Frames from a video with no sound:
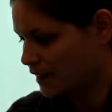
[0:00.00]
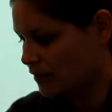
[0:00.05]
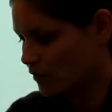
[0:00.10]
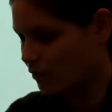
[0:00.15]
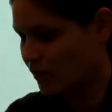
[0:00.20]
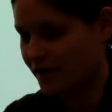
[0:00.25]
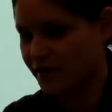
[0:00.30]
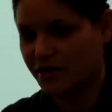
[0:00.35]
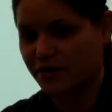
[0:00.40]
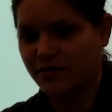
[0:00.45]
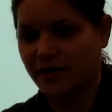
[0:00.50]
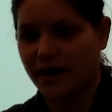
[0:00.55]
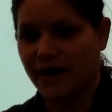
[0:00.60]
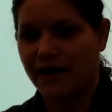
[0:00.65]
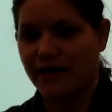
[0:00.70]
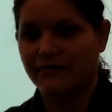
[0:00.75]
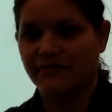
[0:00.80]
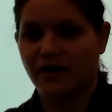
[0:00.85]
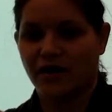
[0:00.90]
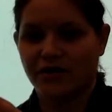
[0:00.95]
what you
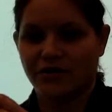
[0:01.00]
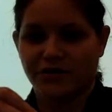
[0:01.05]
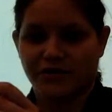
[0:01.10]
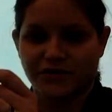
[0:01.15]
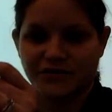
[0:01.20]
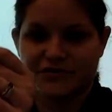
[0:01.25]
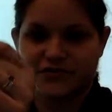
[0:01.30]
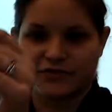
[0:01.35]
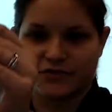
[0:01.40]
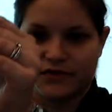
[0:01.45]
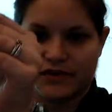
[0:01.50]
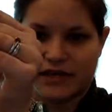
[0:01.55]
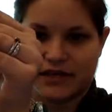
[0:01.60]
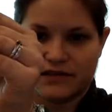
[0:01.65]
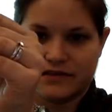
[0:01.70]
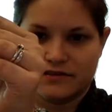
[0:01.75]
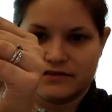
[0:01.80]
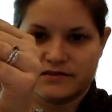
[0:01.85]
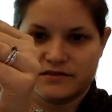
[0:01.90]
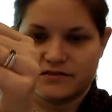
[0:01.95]
have on your
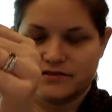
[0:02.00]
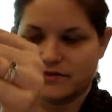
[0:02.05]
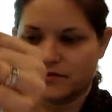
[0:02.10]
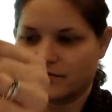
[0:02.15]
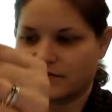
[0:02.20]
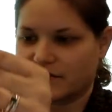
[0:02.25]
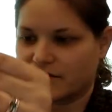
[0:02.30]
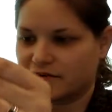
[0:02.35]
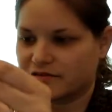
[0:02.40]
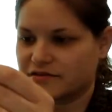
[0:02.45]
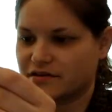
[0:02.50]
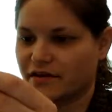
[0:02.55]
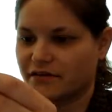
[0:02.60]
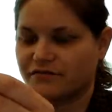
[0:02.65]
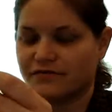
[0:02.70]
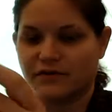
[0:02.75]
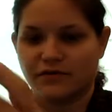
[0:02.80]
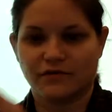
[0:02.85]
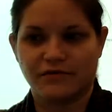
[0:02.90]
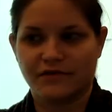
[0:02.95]
screen. So there's a
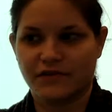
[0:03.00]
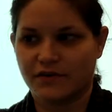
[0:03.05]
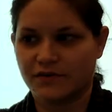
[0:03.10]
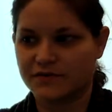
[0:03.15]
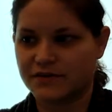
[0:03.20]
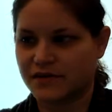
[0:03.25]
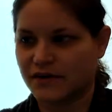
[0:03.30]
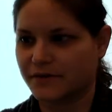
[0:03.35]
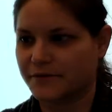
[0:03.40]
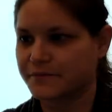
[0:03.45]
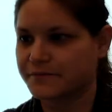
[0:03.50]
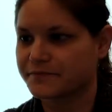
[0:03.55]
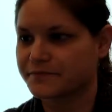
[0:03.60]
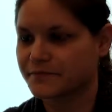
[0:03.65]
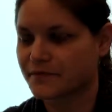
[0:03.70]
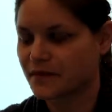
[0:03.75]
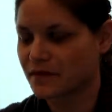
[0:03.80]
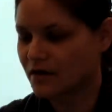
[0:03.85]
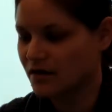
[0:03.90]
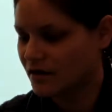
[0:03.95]
few of those here.
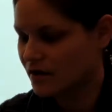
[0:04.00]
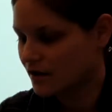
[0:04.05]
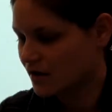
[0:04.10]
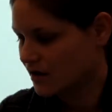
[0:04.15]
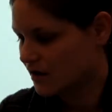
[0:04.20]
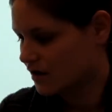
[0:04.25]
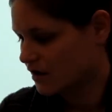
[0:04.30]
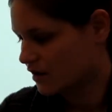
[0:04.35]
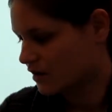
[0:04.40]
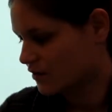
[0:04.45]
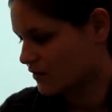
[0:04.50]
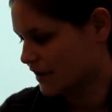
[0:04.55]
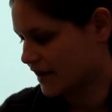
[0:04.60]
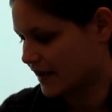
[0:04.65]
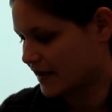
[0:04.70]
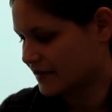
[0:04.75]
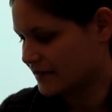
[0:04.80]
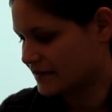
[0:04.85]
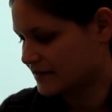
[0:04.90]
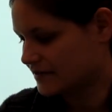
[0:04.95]

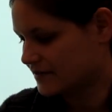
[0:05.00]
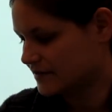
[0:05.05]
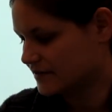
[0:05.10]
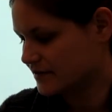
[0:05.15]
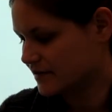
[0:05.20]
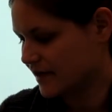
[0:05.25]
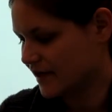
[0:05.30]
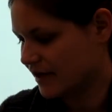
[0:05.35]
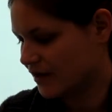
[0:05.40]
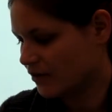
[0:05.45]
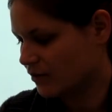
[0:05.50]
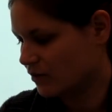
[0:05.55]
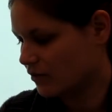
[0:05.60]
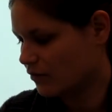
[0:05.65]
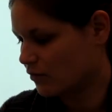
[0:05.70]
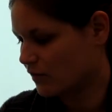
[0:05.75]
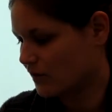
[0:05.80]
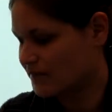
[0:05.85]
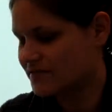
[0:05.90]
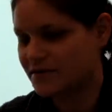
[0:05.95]
Okay, now
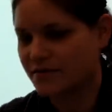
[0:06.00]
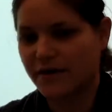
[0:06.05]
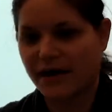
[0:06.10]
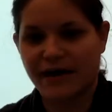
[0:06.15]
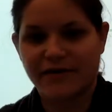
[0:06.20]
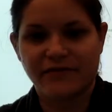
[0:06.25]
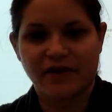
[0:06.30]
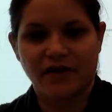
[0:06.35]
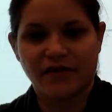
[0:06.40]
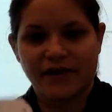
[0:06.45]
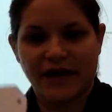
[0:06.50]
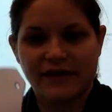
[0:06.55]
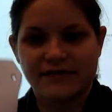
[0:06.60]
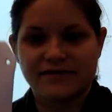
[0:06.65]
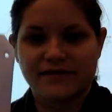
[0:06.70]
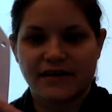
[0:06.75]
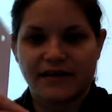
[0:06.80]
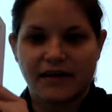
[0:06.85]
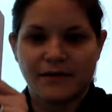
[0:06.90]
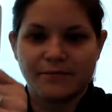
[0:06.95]
once you have all that
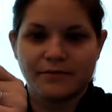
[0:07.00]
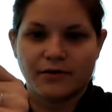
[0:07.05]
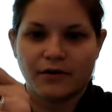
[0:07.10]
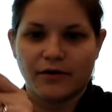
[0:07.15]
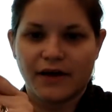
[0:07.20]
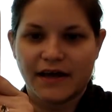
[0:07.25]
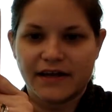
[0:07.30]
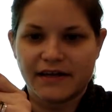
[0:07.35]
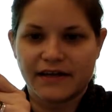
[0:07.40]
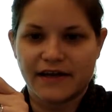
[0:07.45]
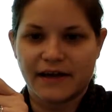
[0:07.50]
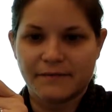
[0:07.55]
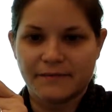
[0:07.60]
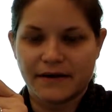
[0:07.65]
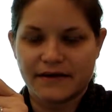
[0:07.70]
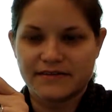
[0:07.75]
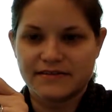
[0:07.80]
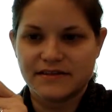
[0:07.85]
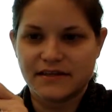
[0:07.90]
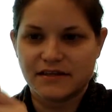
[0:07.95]
set up, go ahead and get my
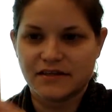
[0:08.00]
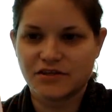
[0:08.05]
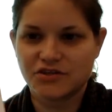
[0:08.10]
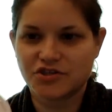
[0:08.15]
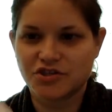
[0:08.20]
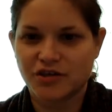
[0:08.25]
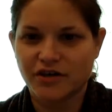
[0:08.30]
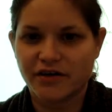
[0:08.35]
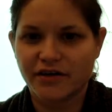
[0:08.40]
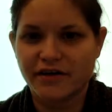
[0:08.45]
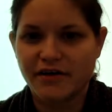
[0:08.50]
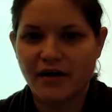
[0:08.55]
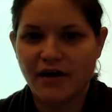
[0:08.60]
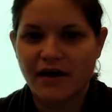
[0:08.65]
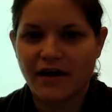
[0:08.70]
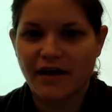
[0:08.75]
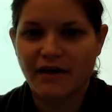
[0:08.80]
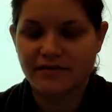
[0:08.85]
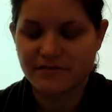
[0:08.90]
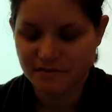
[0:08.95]
signature
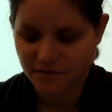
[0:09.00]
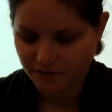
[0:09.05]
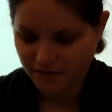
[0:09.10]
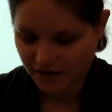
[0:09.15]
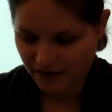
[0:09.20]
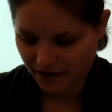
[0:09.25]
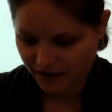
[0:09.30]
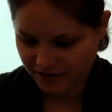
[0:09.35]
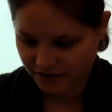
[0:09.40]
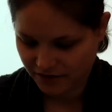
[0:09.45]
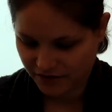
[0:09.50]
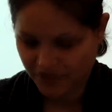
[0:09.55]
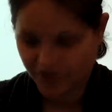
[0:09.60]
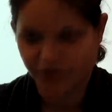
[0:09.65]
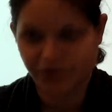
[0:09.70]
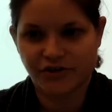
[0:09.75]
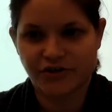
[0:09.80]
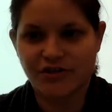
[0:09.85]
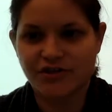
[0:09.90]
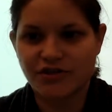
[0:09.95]
so that I know you're
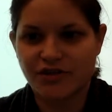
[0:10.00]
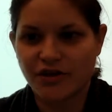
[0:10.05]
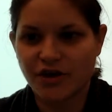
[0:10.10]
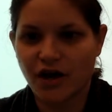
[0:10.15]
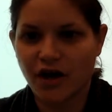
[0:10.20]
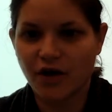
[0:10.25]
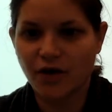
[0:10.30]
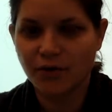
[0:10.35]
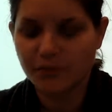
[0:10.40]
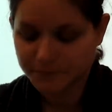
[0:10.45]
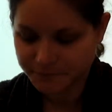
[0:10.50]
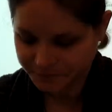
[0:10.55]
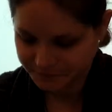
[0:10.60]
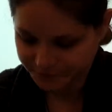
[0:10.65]
good to go.